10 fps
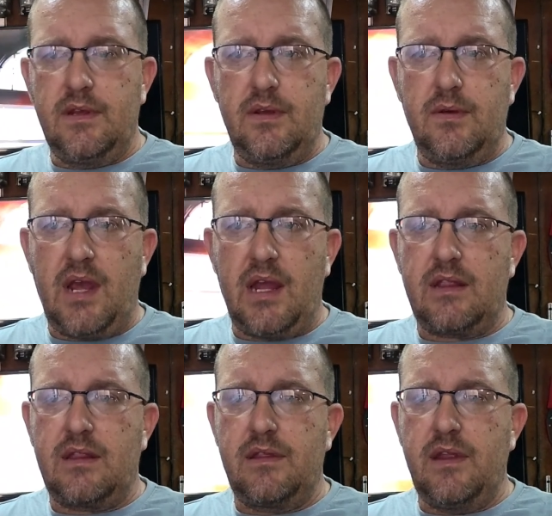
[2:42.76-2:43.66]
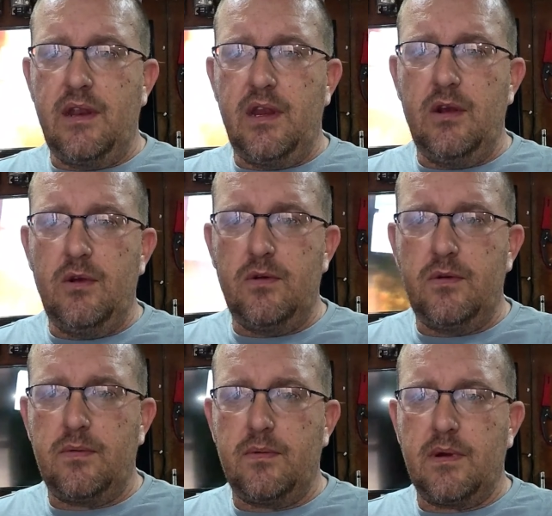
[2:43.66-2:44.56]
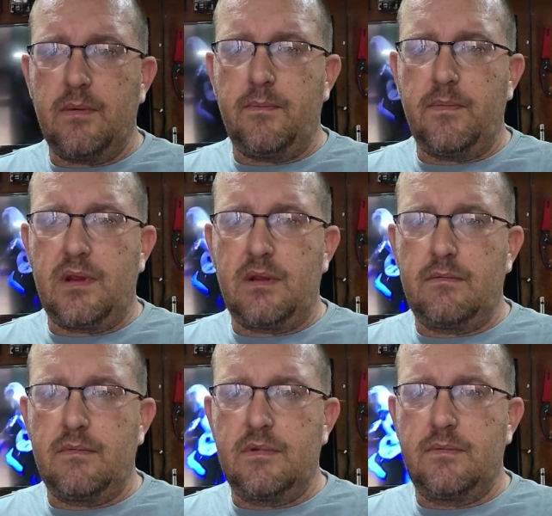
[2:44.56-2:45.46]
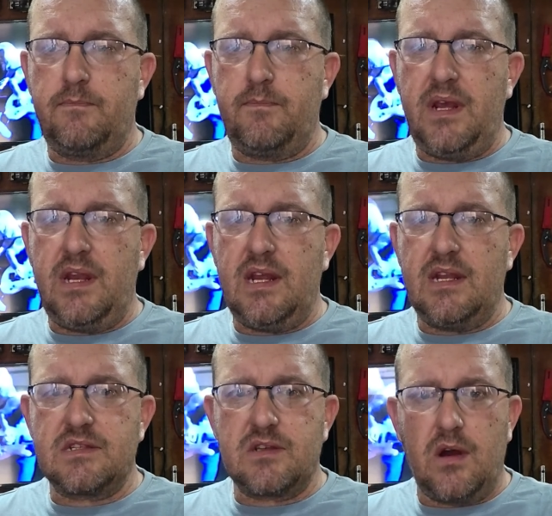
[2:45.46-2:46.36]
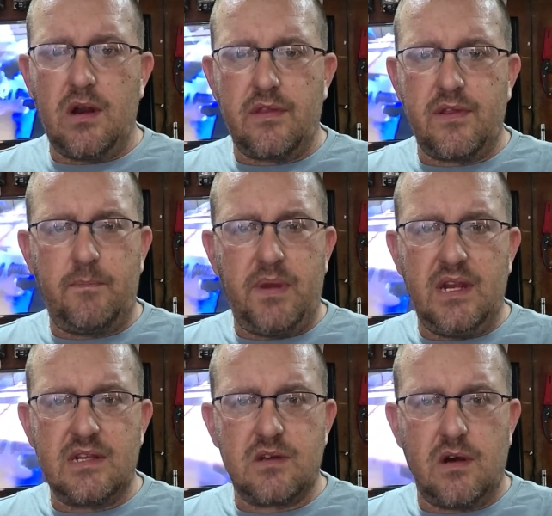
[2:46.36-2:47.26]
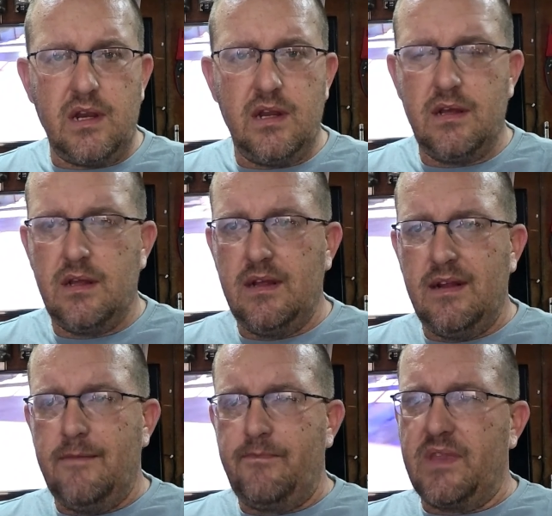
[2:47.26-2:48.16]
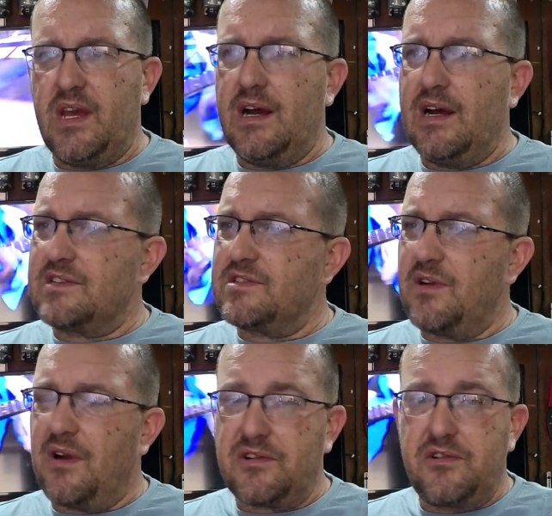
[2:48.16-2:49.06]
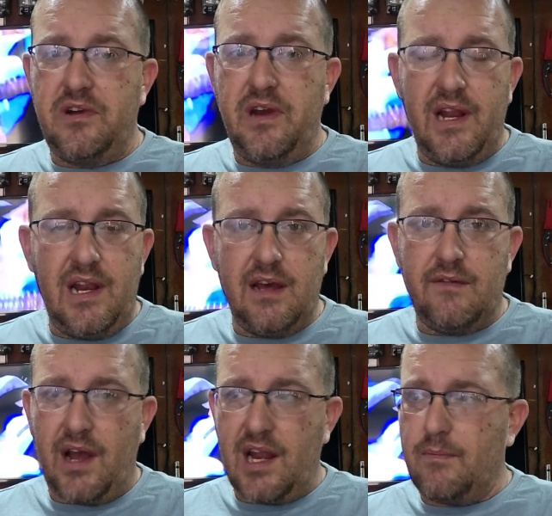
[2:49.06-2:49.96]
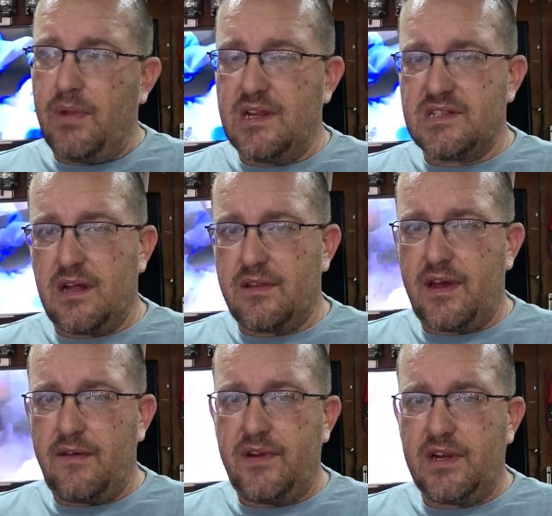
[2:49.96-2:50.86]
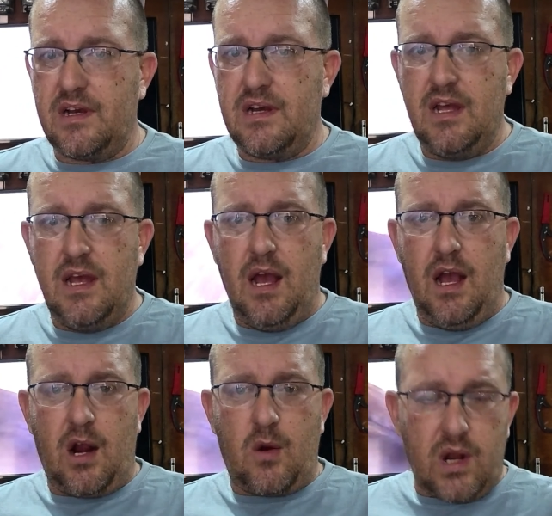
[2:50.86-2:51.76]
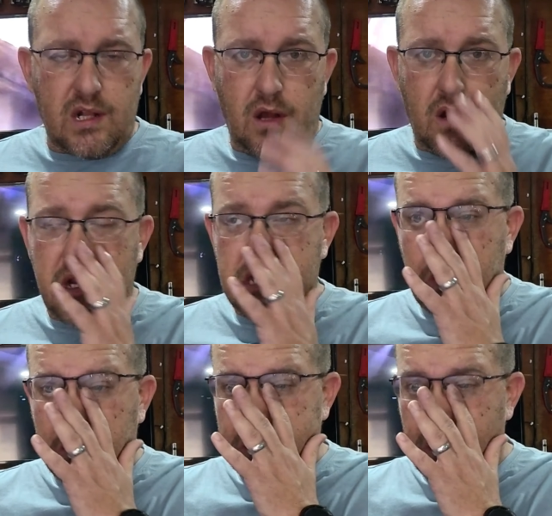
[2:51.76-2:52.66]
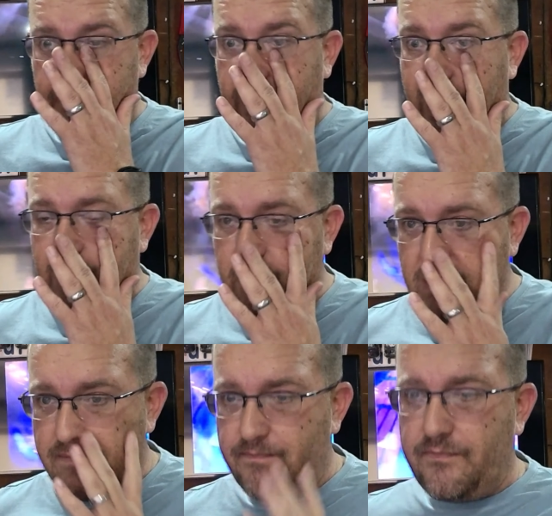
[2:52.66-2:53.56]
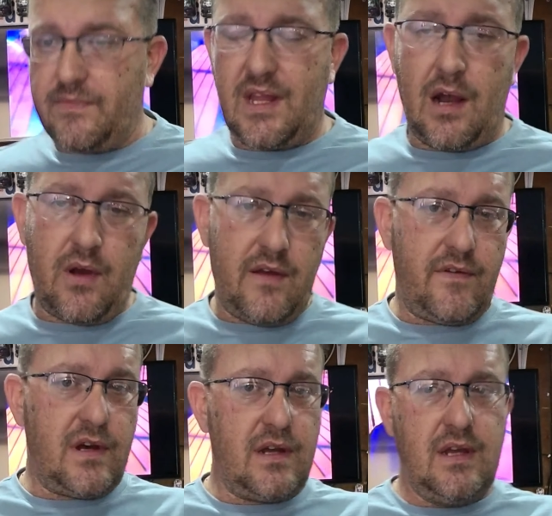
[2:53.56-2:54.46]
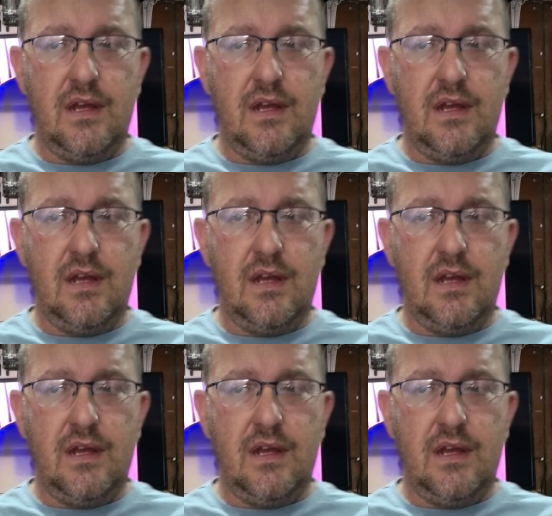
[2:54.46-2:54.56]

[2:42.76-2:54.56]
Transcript: you get the new PD design, I think P design. That's not really available in South Africa. Quad lock is also available. However,